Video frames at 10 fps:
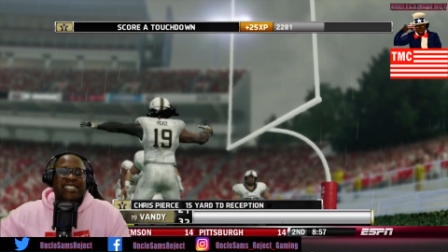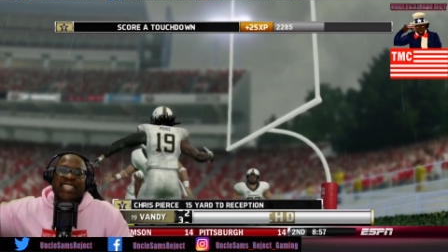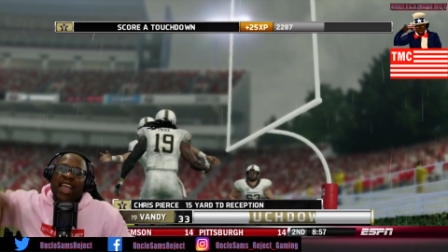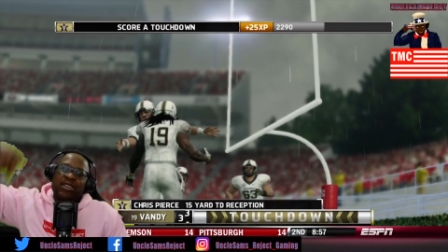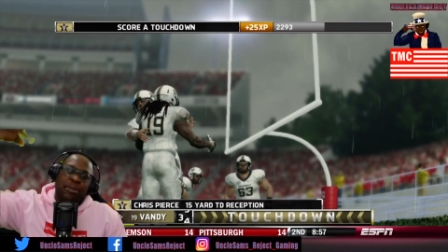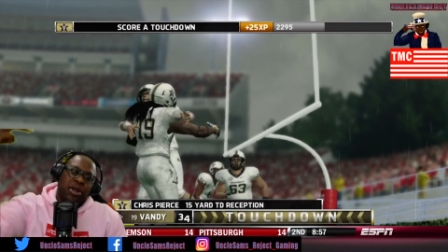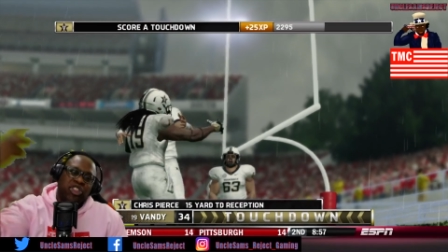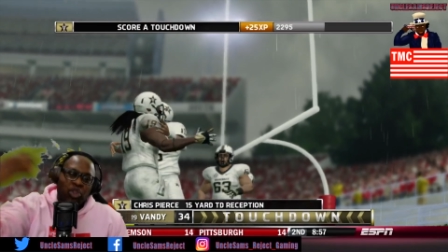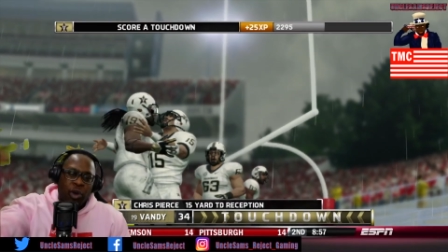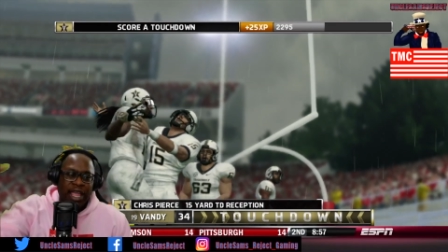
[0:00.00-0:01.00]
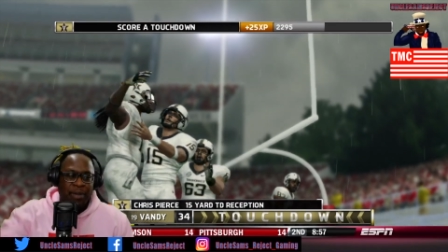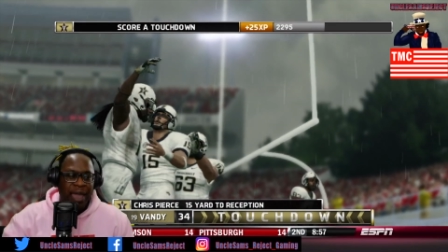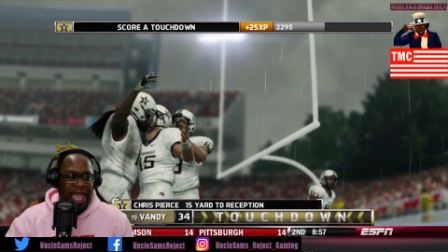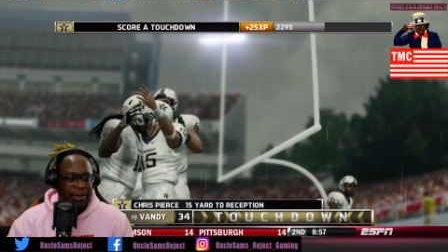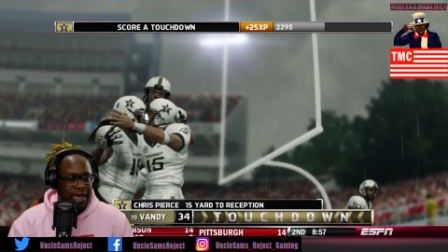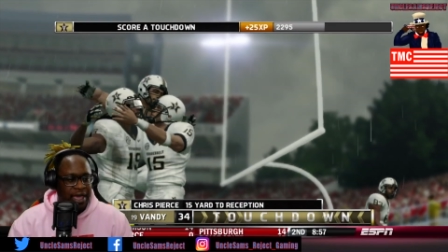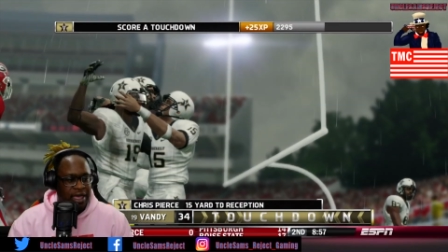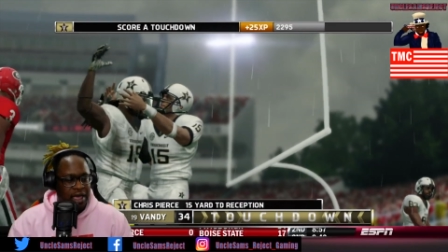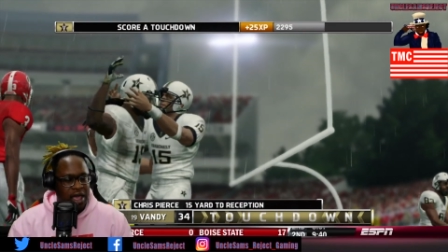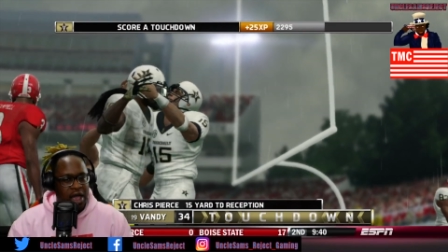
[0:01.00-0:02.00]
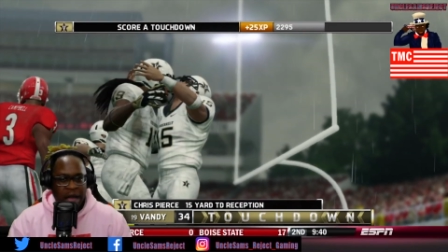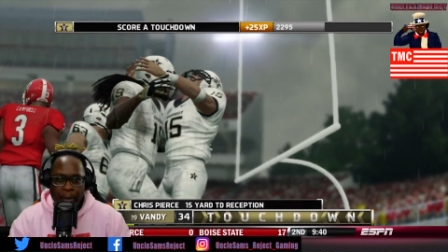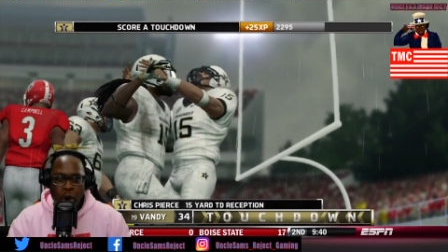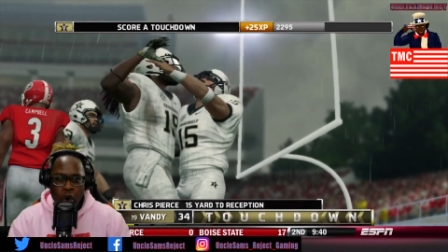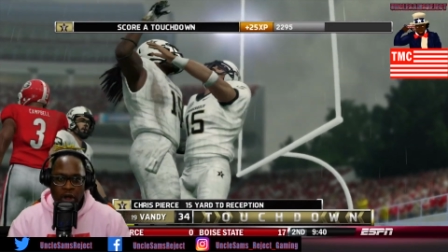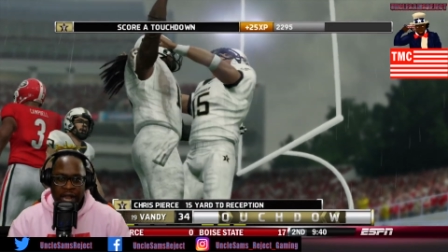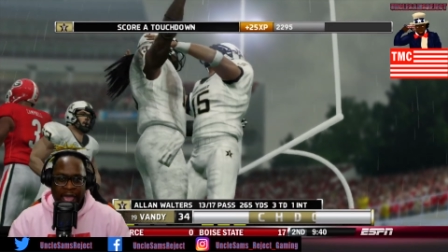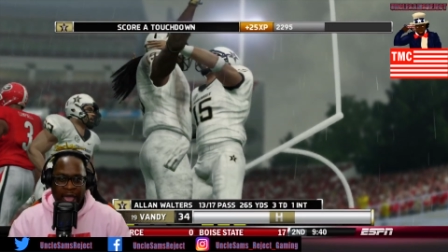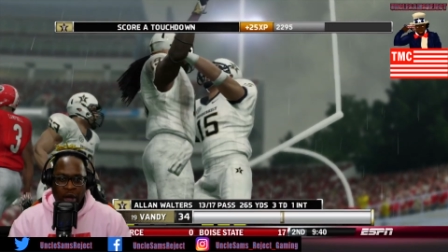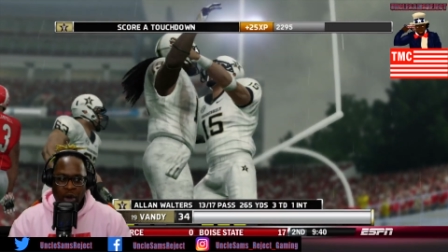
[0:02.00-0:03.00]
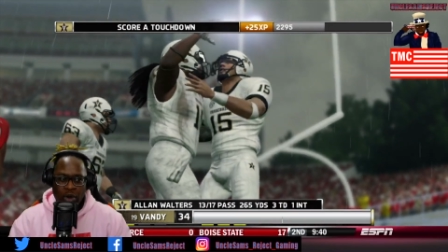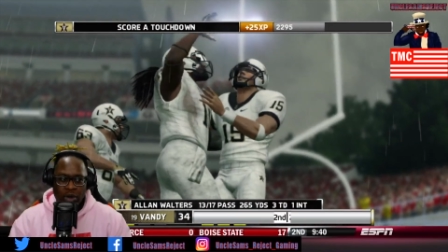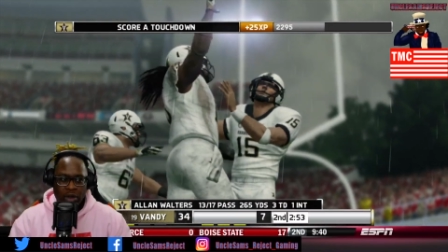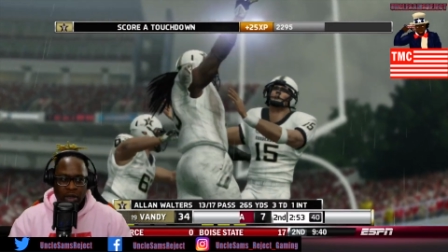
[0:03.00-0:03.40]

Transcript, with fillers: touchdown number three, baby. Come on now.